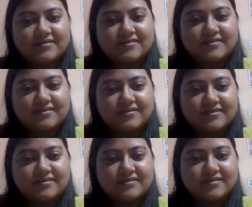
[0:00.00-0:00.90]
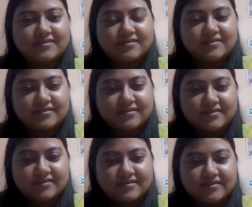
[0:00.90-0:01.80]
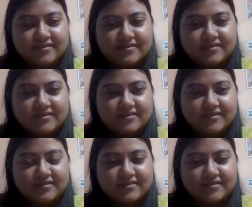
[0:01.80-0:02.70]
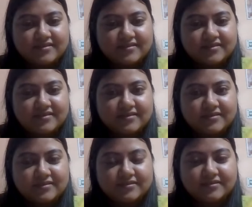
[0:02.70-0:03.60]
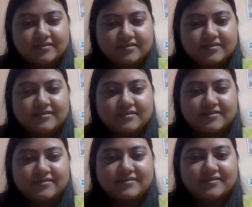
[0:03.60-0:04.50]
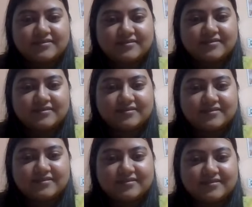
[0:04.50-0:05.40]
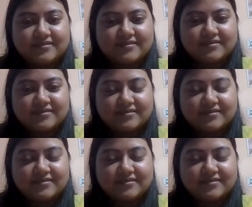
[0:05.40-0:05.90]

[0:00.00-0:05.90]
The person shown says nothing.